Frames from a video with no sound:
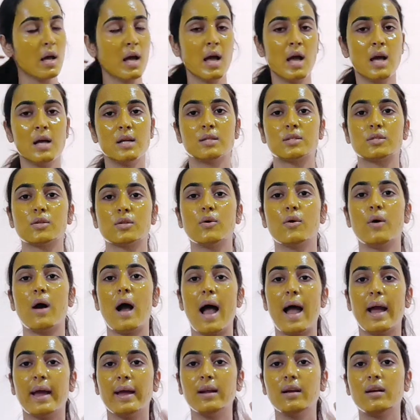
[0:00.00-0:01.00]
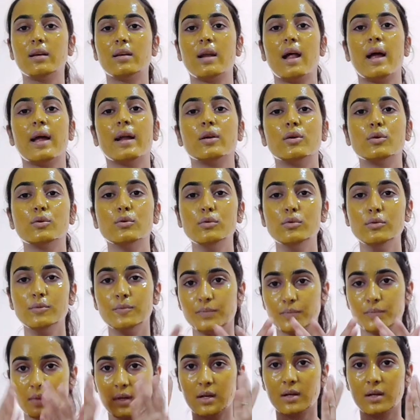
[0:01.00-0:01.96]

So I try to